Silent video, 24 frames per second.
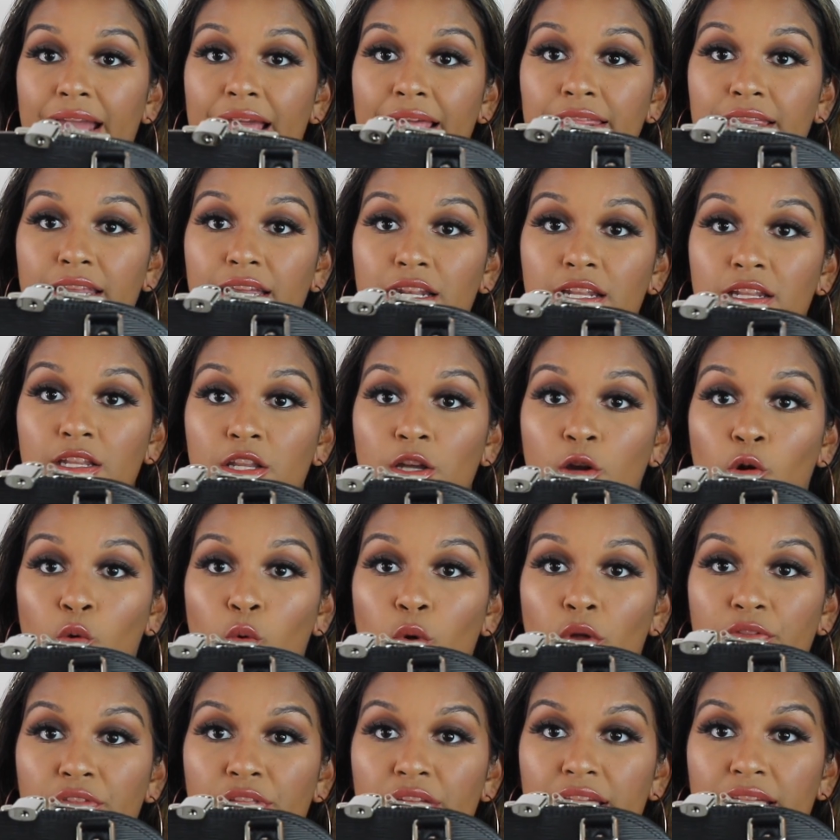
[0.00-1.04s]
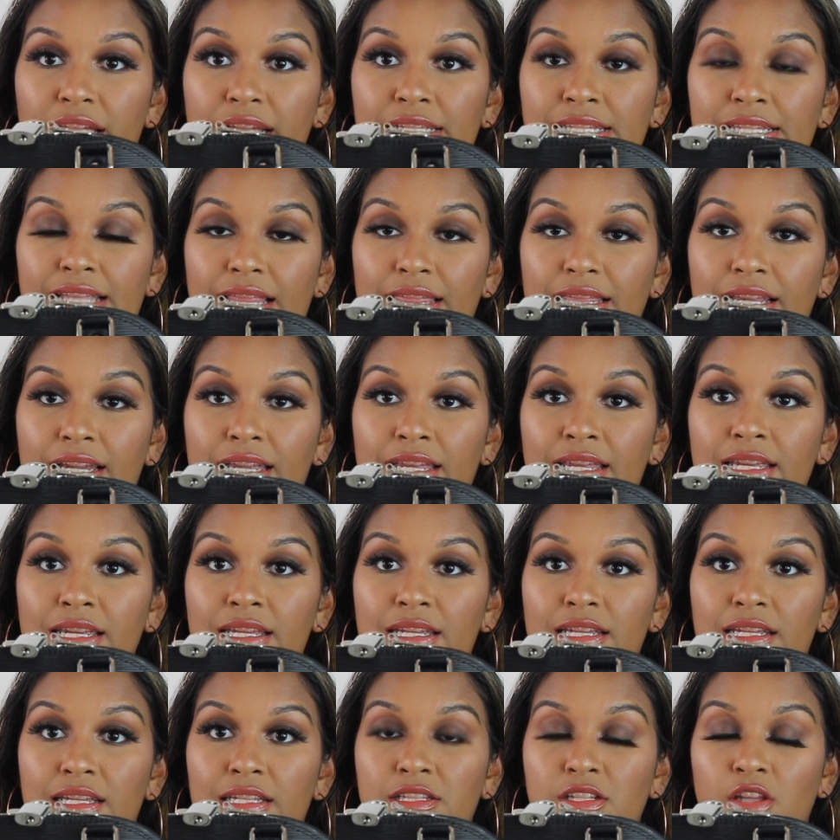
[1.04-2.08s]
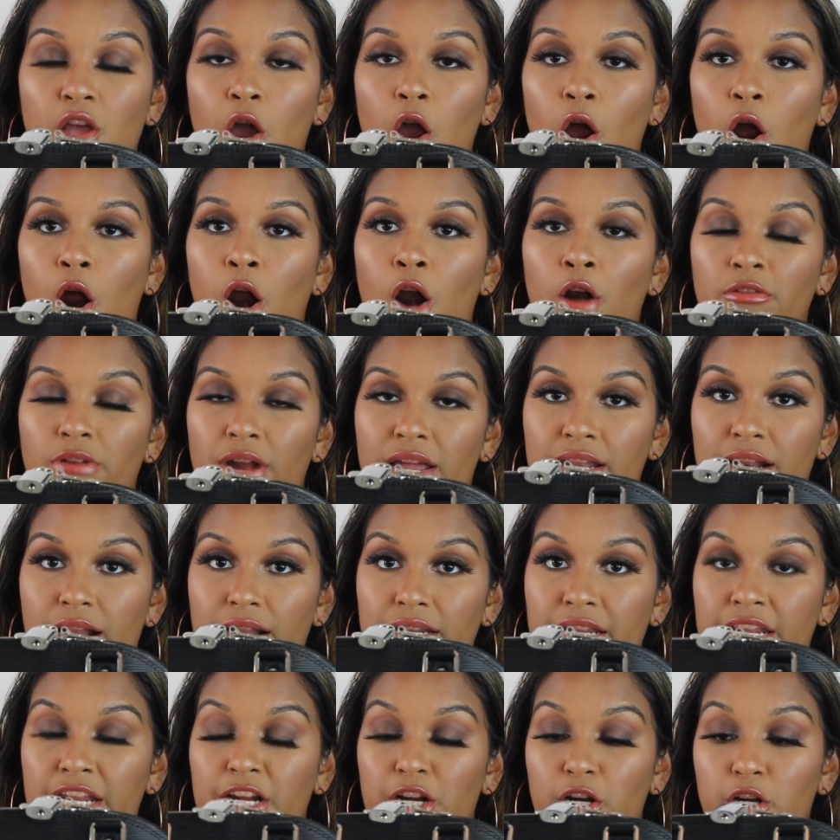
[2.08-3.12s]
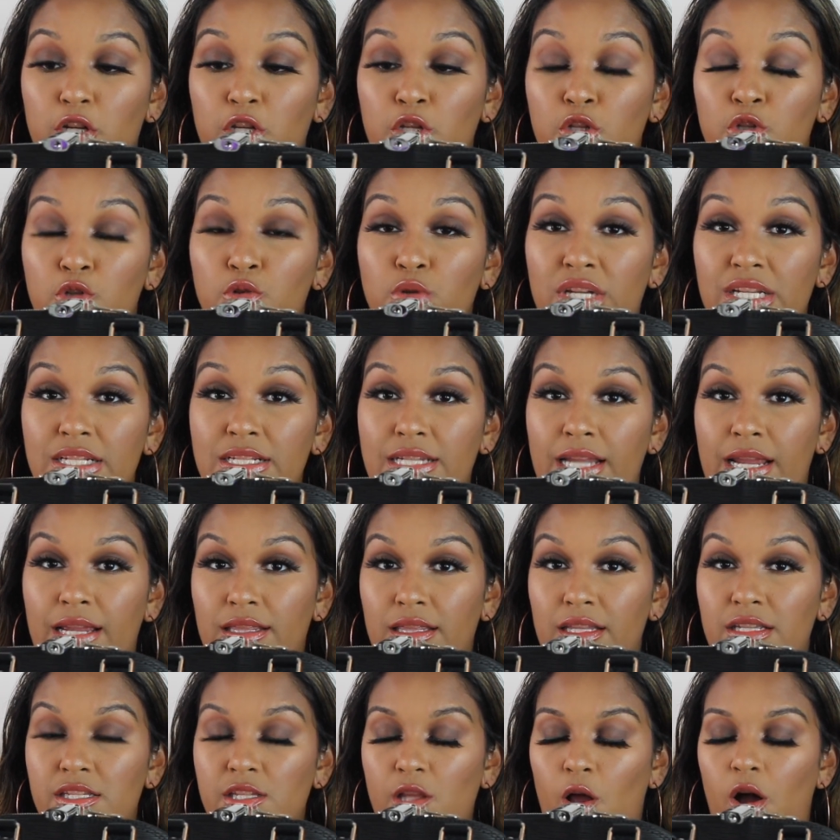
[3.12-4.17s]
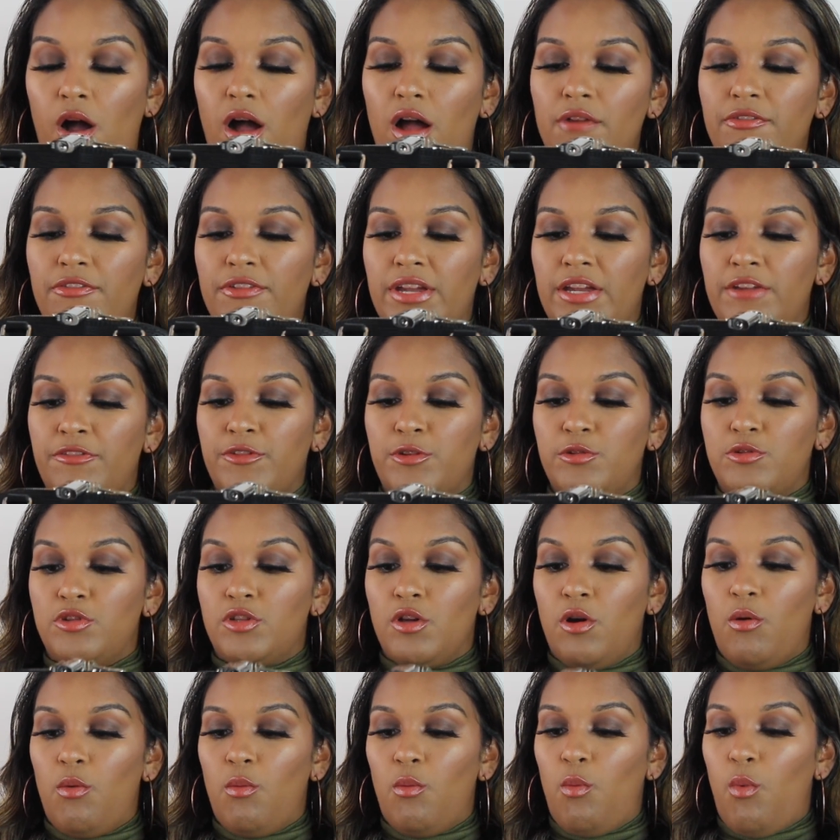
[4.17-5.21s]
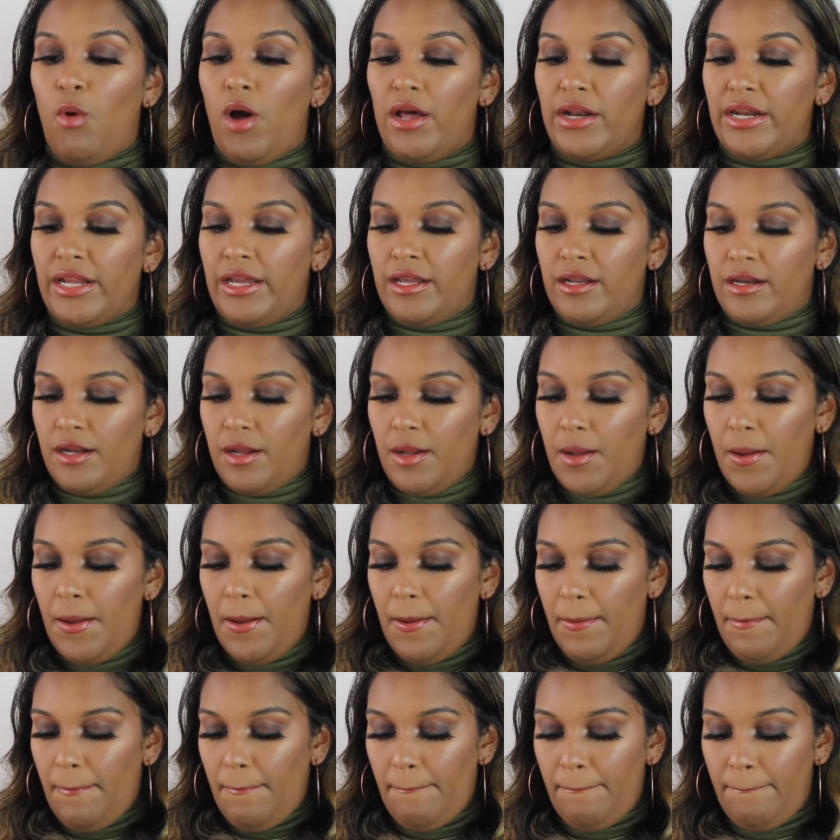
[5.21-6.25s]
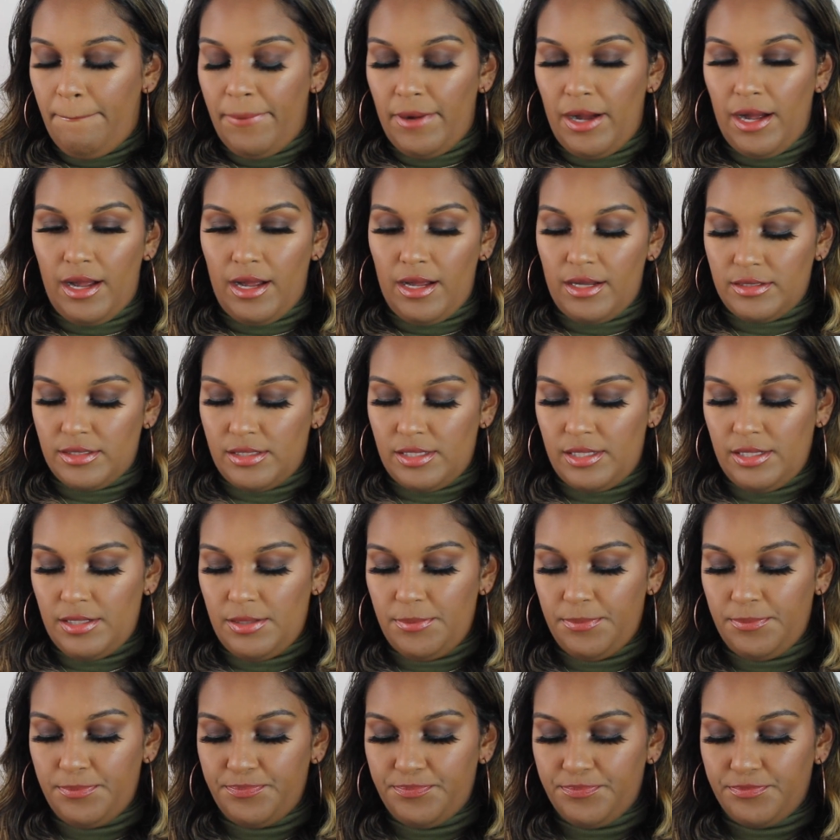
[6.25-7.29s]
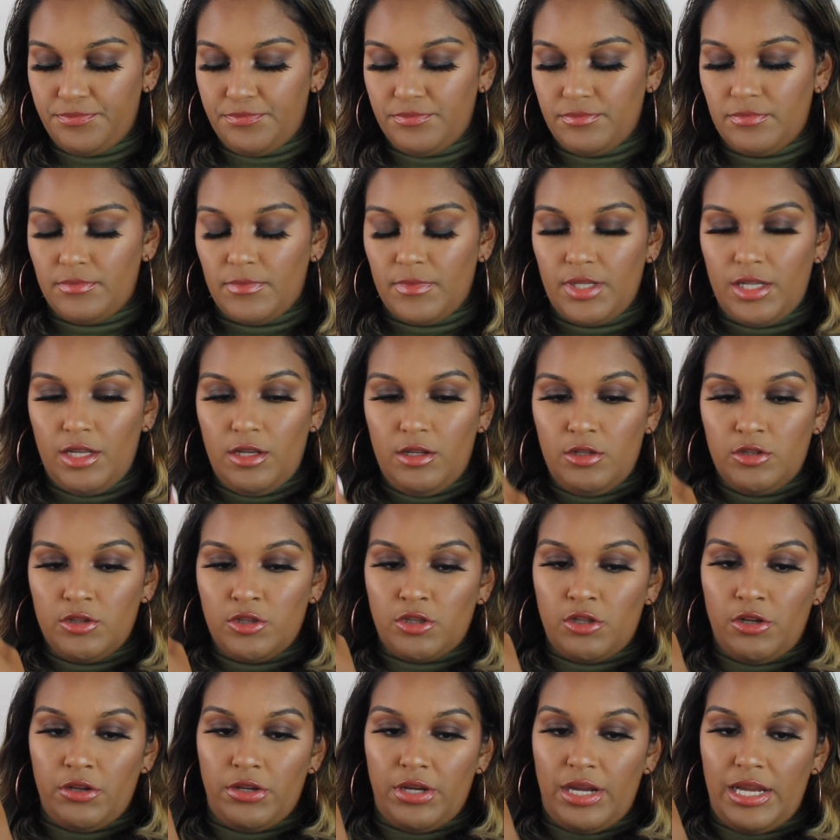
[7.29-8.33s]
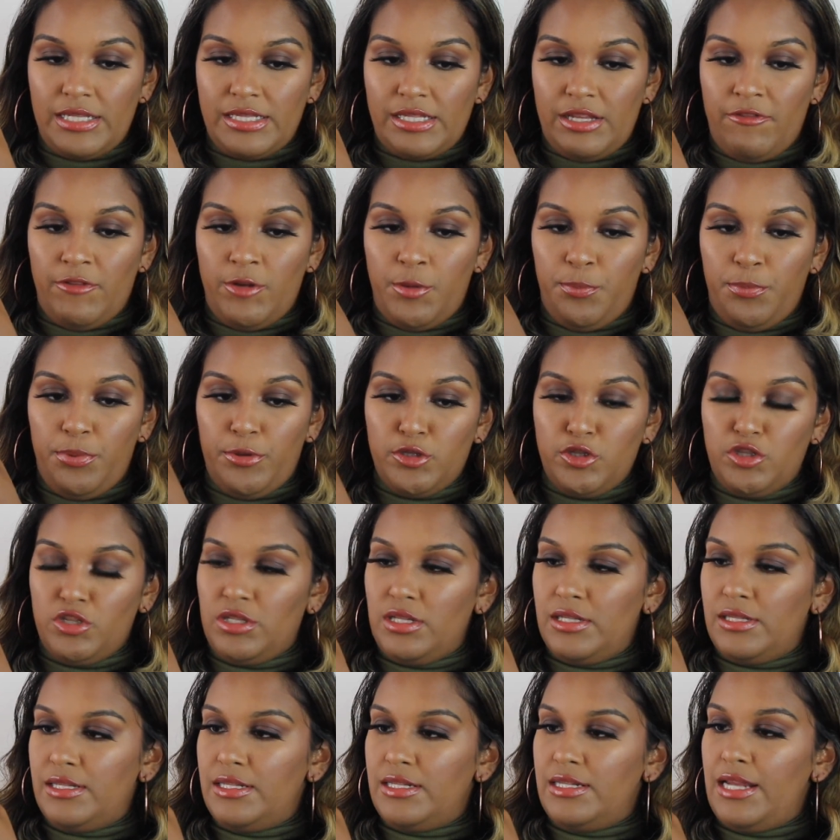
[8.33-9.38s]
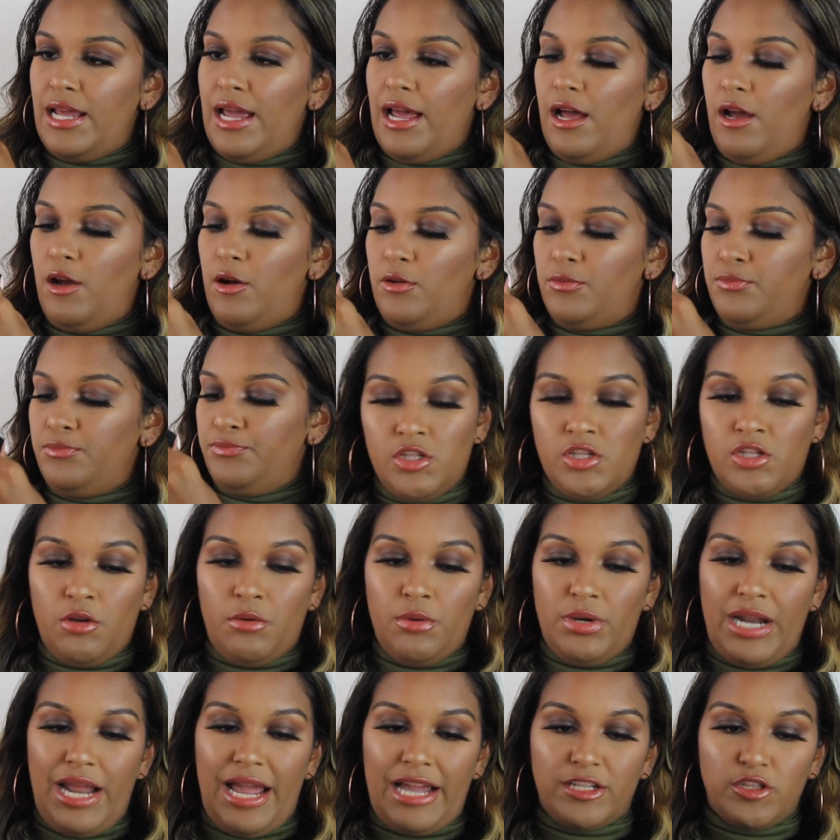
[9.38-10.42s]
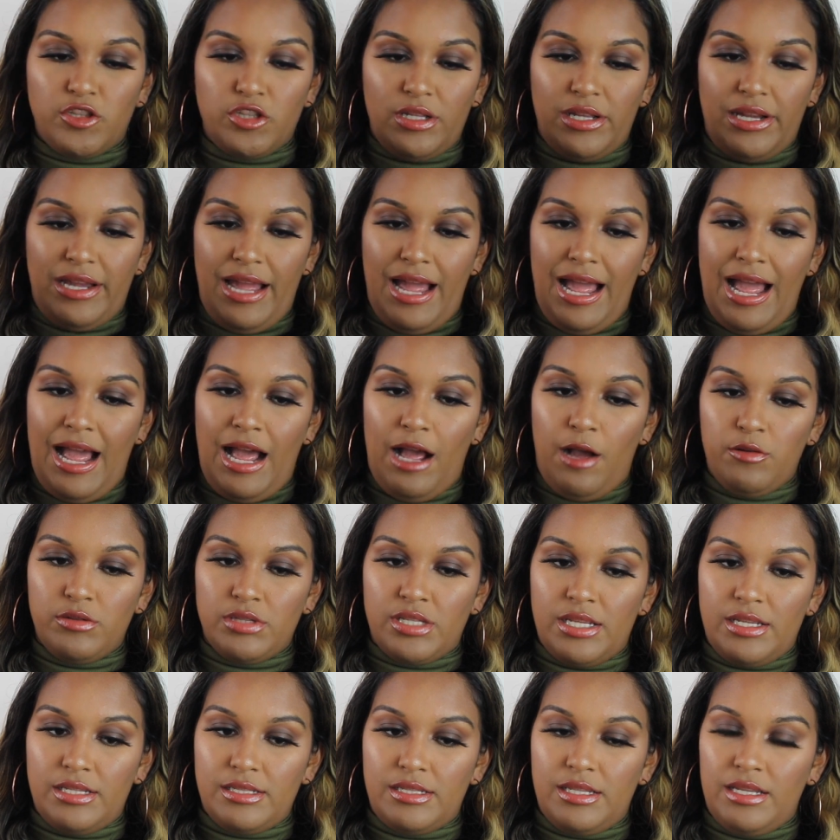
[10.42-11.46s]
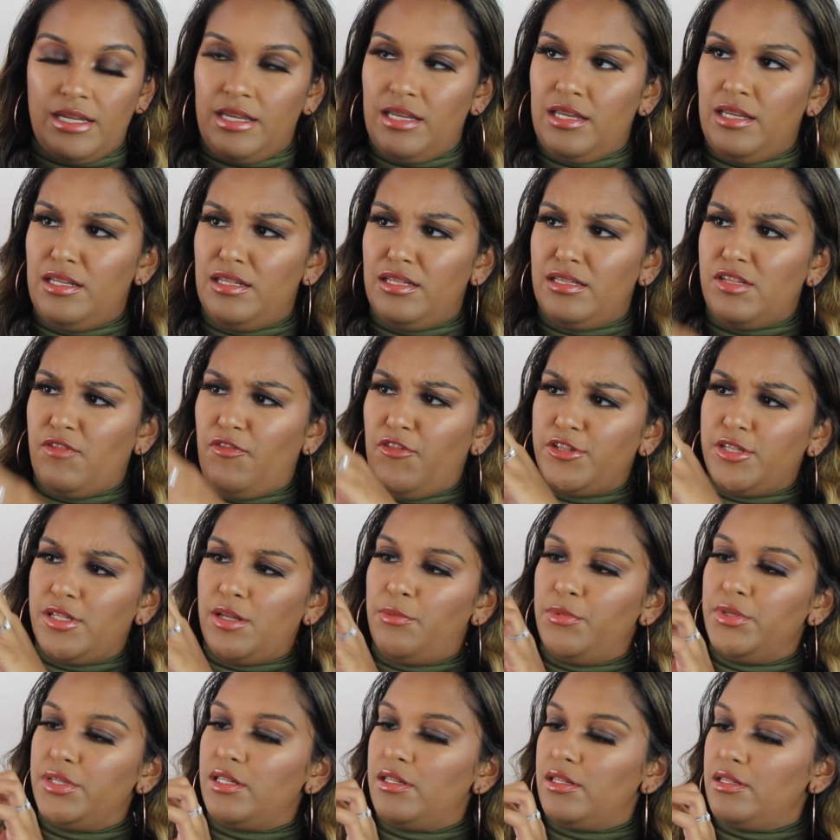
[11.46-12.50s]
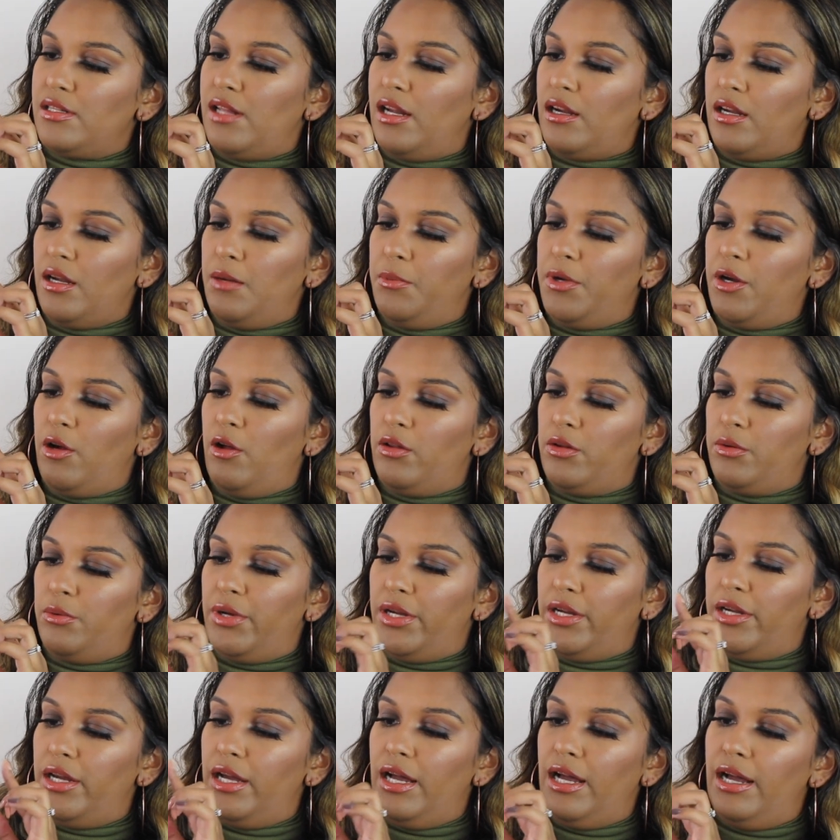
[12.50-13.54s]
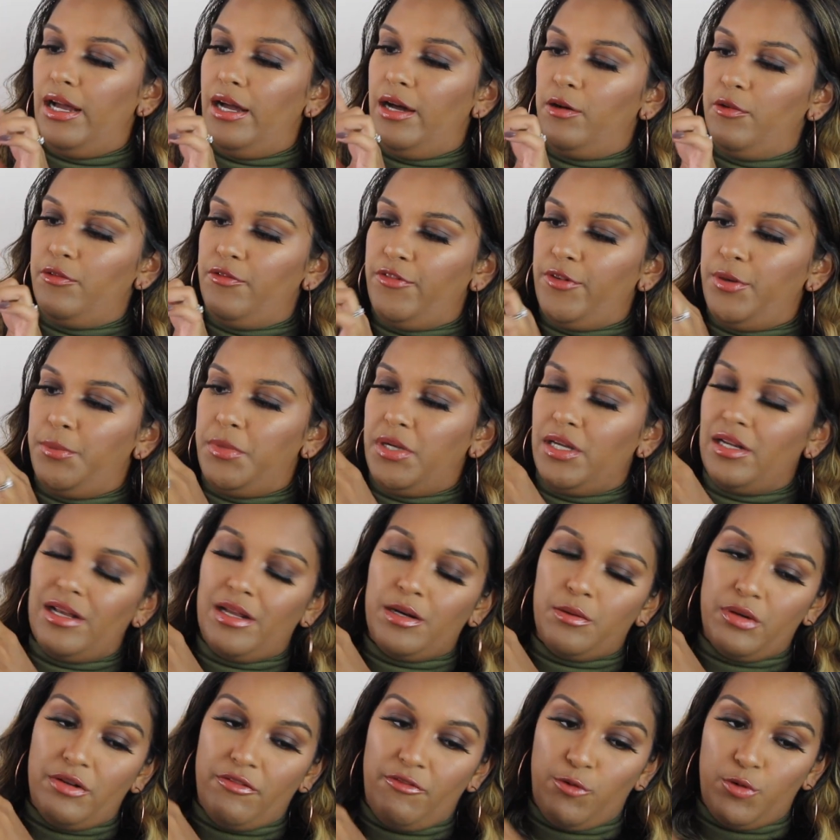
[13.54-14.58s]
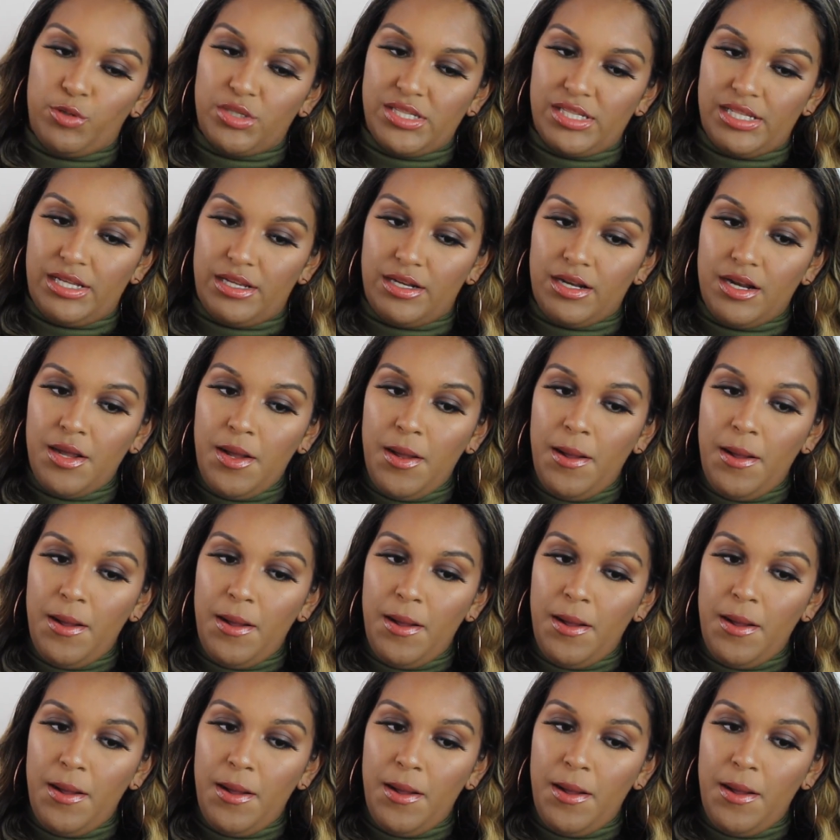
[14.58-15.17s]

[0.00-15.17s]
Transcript: And then the cool thing is that the keys are right on here. You can take this off if you don't want it, but I'll show you guys, if you push this down, so it actually houses the keys. For some reason it's not coming all the way out for me and I don't want to force it,